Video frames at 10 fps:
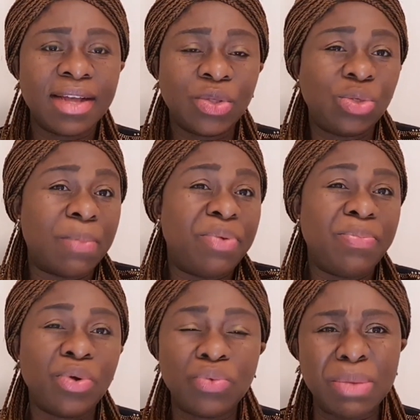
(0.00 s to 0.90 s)
to the
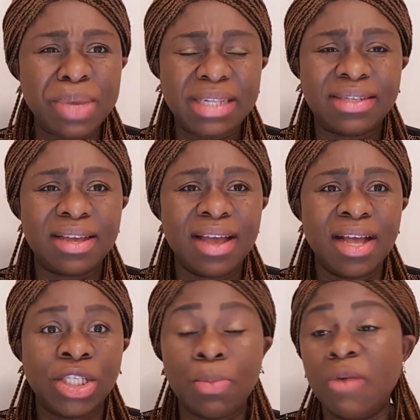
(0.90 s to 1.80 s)
people we meet
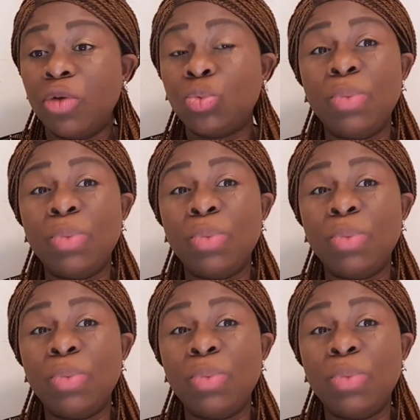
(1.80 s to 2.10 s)
some of us,